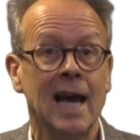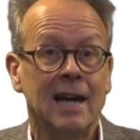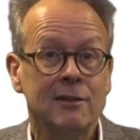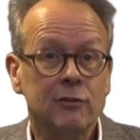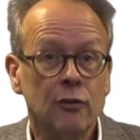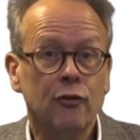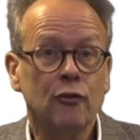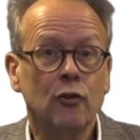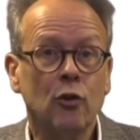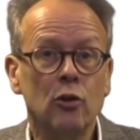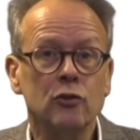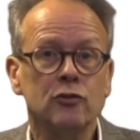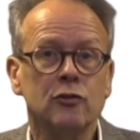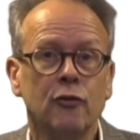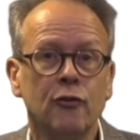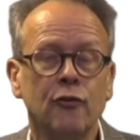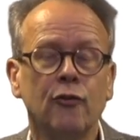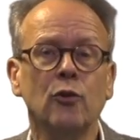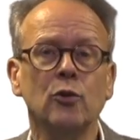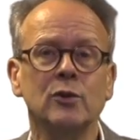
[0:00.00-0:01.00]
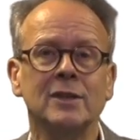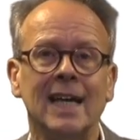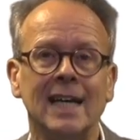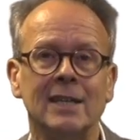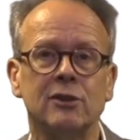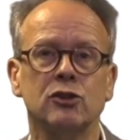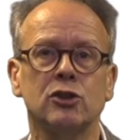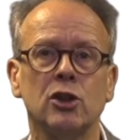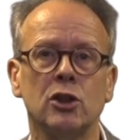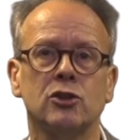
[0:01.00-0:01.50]
As of course the food
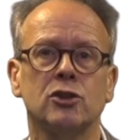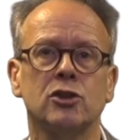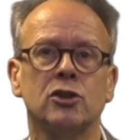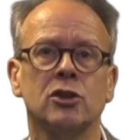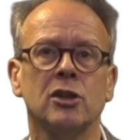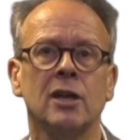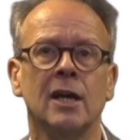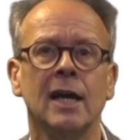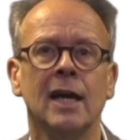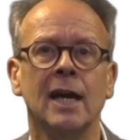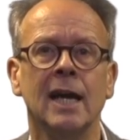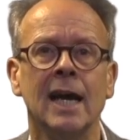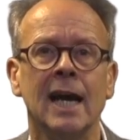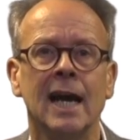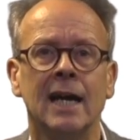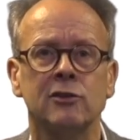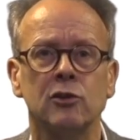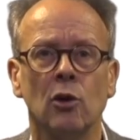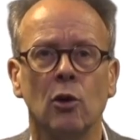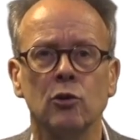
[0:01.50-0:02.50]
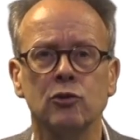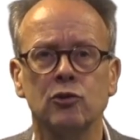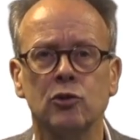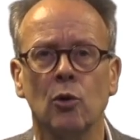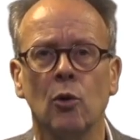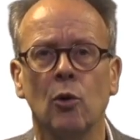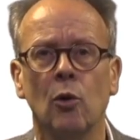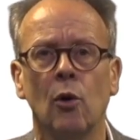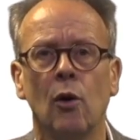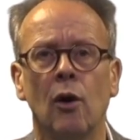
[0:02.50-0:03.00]
as such has
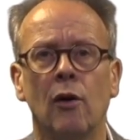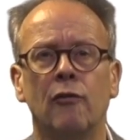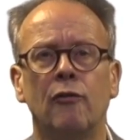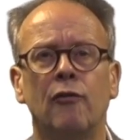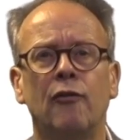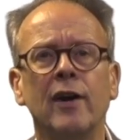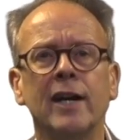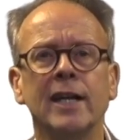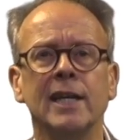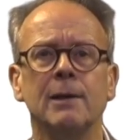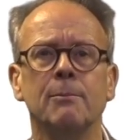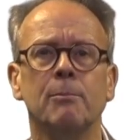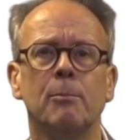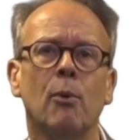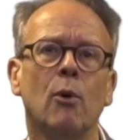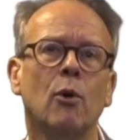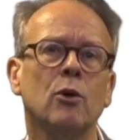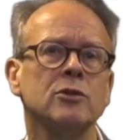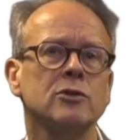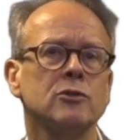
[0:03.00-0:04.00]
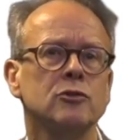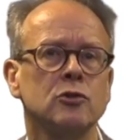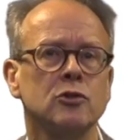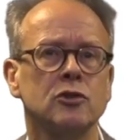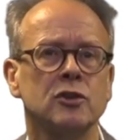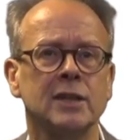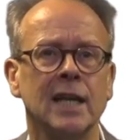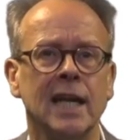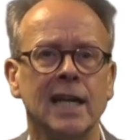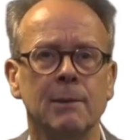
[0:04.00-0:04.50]
also a very important
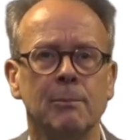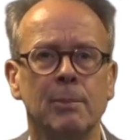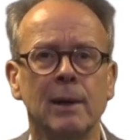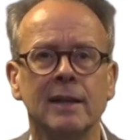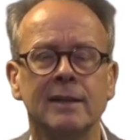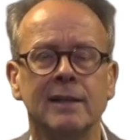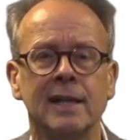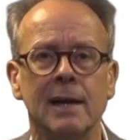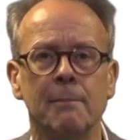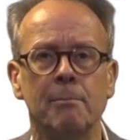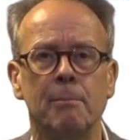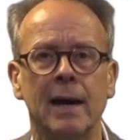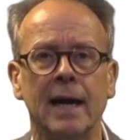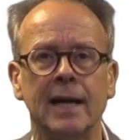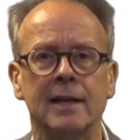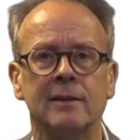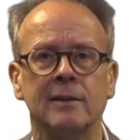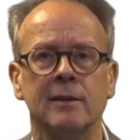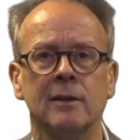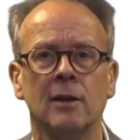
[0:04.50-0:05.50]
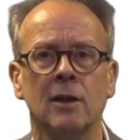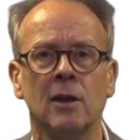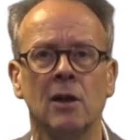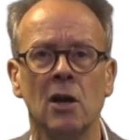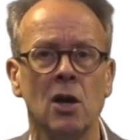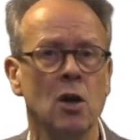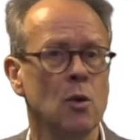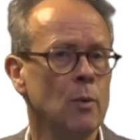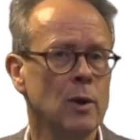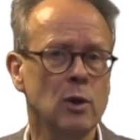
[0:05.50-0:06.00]
sustainability impact.
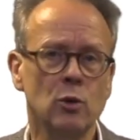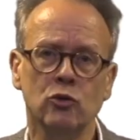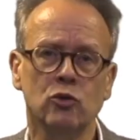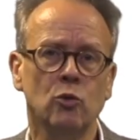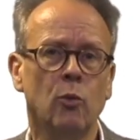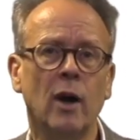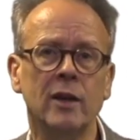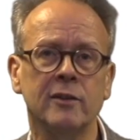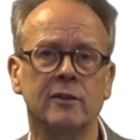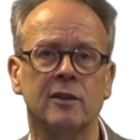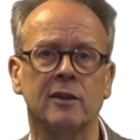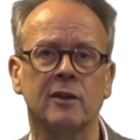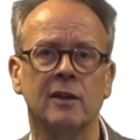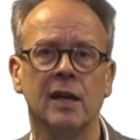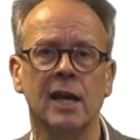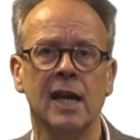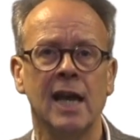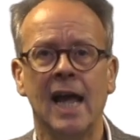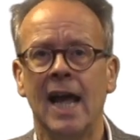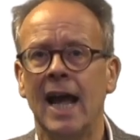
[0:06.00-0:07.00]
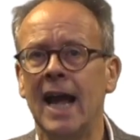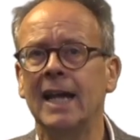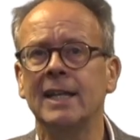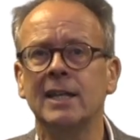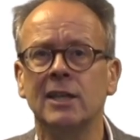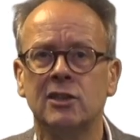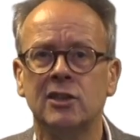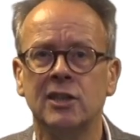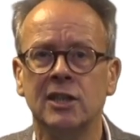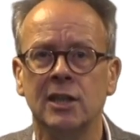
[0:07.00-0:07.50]
We use water,
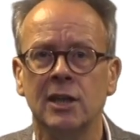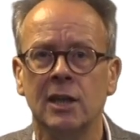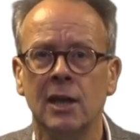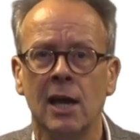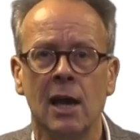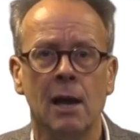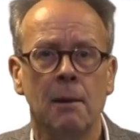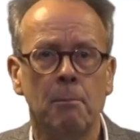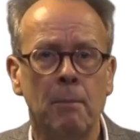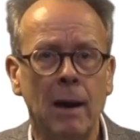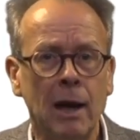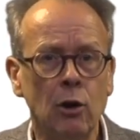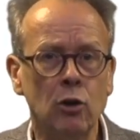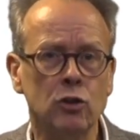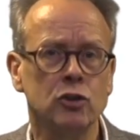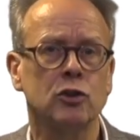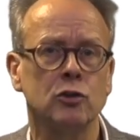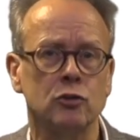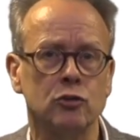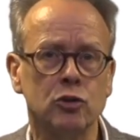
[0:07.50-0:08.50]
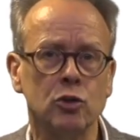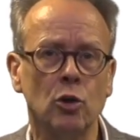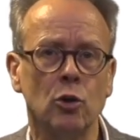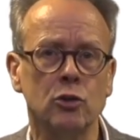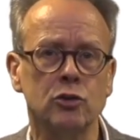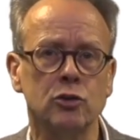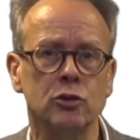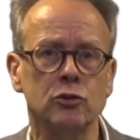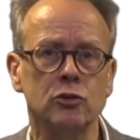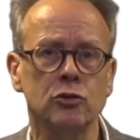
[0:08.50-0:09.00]
energy, biological
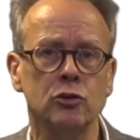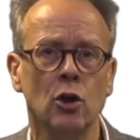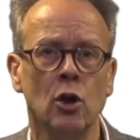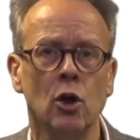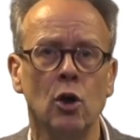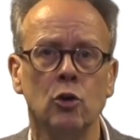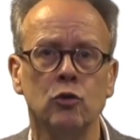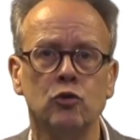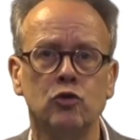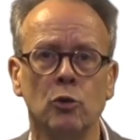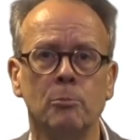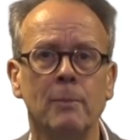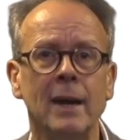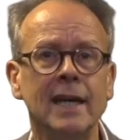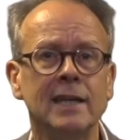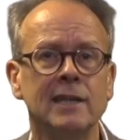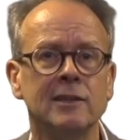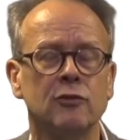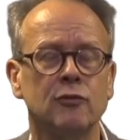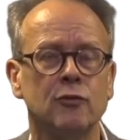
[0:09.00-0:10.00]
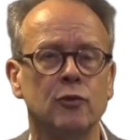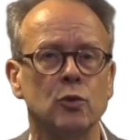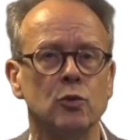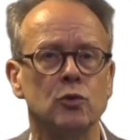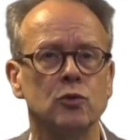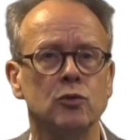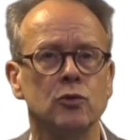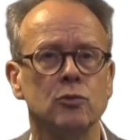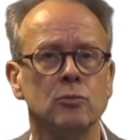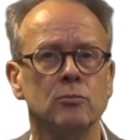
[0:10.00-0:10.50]
sources to make this
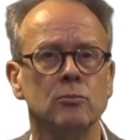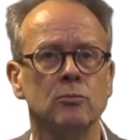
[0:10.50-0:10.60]
food.